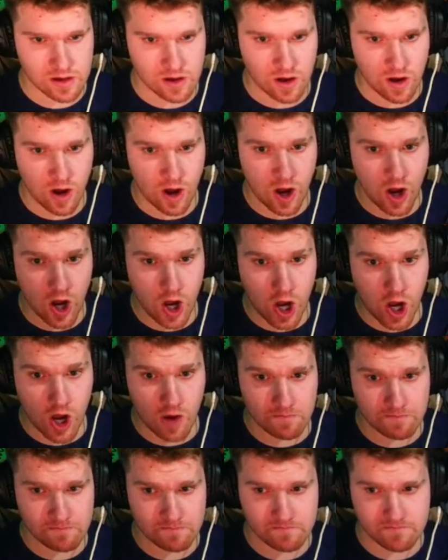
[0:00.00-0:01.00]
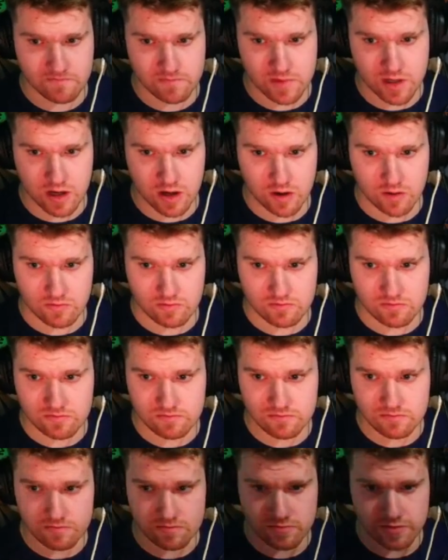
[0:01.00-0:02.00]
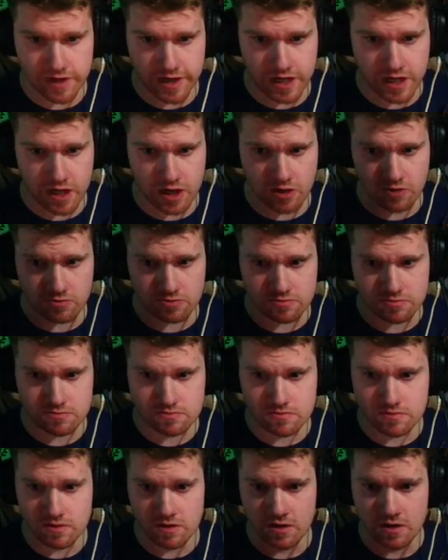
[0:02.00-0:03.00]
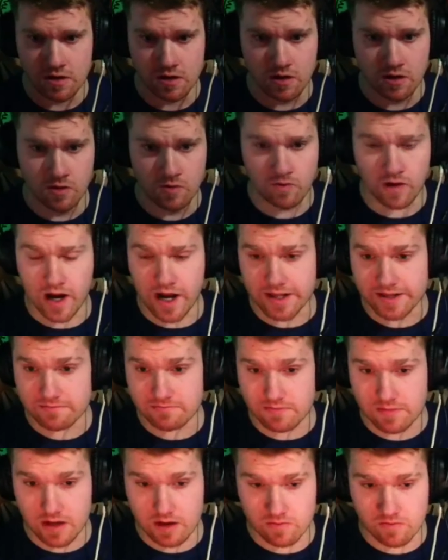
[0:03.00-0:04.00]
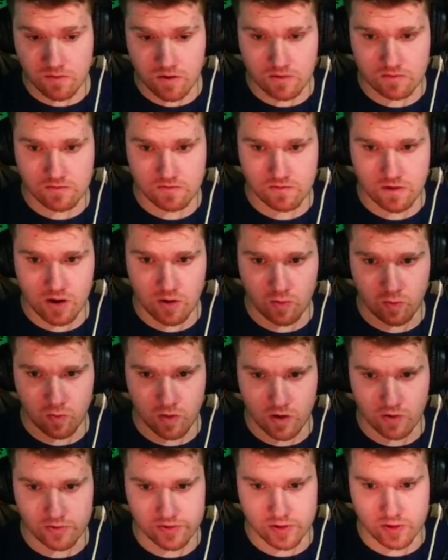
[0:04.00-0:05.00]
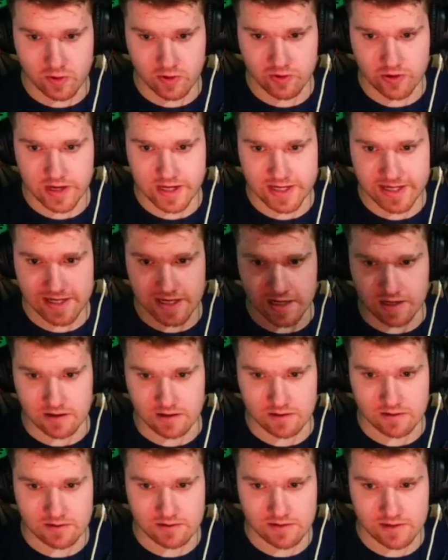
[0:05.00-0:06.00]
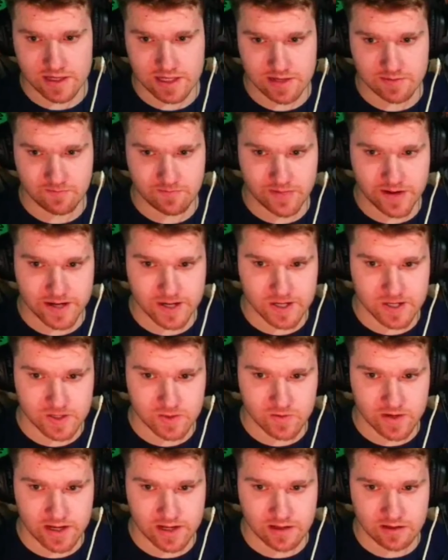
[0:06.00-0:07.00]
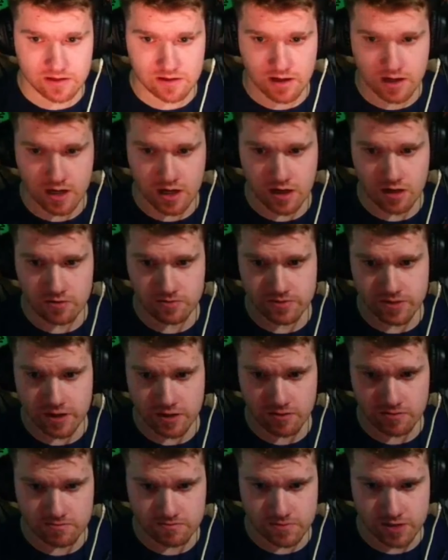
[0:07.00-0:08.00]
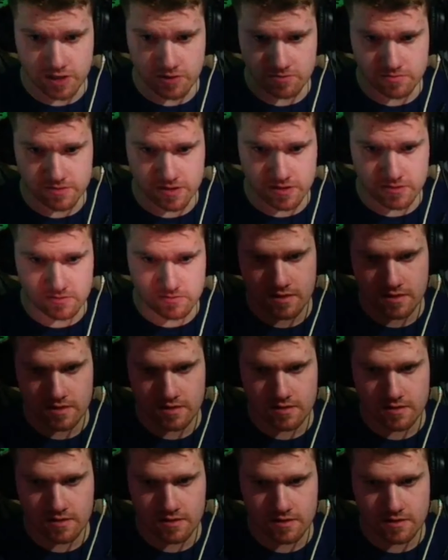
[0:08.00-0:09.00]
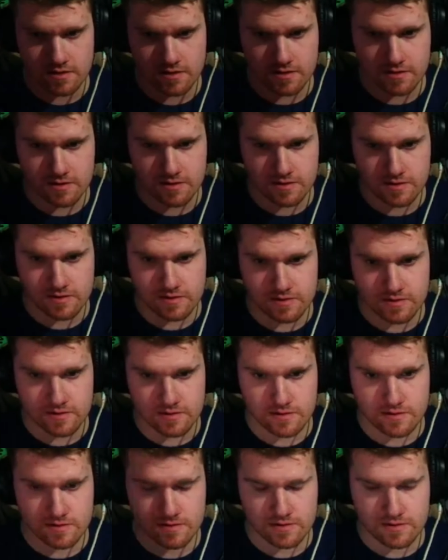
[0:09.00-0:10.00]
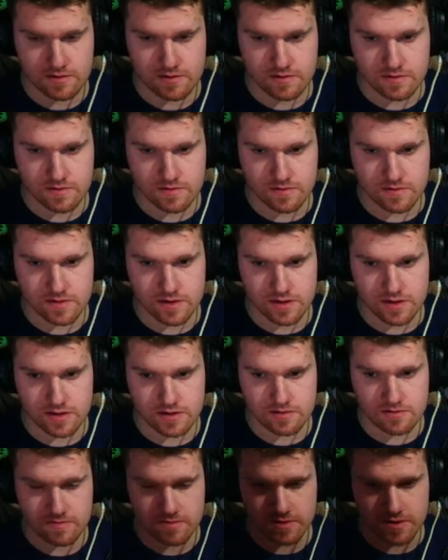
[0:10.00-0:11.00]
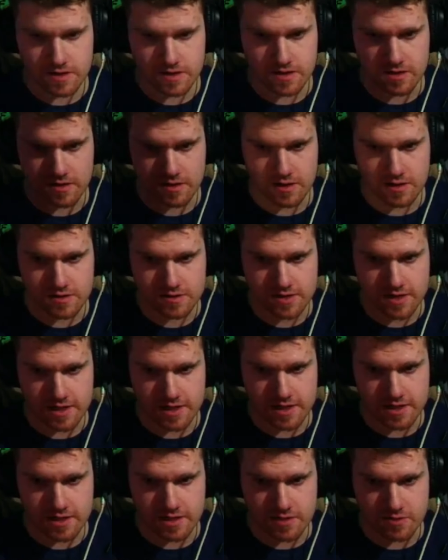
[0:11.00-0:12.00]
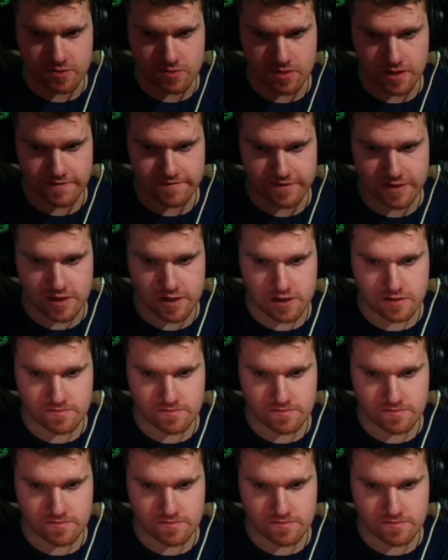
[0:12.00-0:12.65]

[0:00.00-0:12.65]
Oh! No! No! What? Whoa, whoa, whoa, you crazy! There's a bug as well. Oh, no, no, no. I just want to find a fire exit. Yeah. Okay, lock. I do not have a key.